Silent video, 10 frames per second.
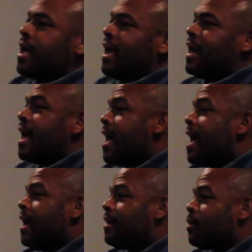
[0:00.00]
And I
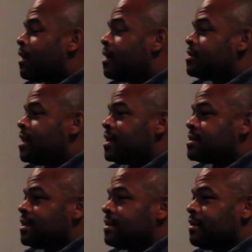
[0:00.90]
had all our checks,
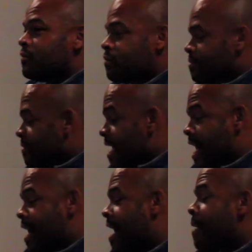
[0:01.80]
and
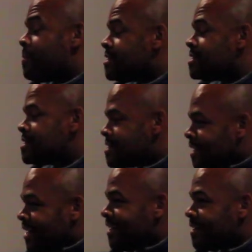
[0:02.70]
I happened to
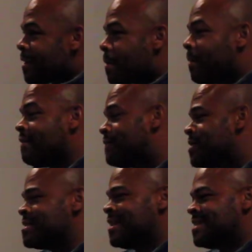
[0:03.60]
see my
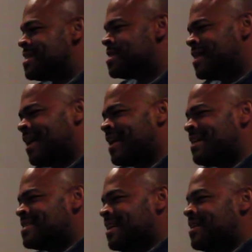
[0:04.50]
first AD's check, and I
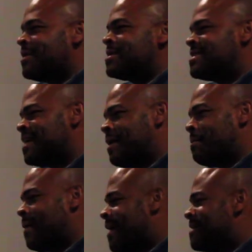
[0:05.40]
was like, this is not a
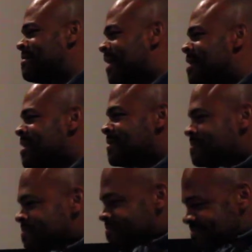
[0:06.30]
bad direction
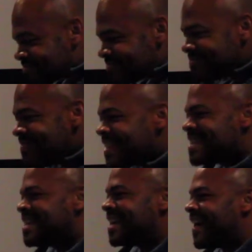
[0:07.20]

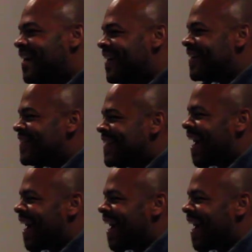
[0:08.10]
to go.